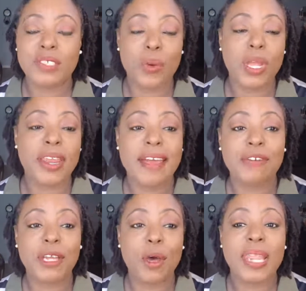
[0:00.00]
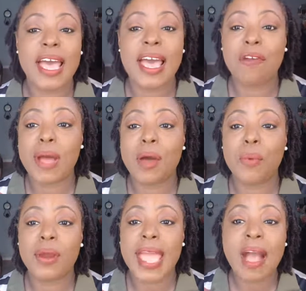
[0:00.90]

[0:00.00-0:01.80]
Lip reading: So we're gonna have to go live while we're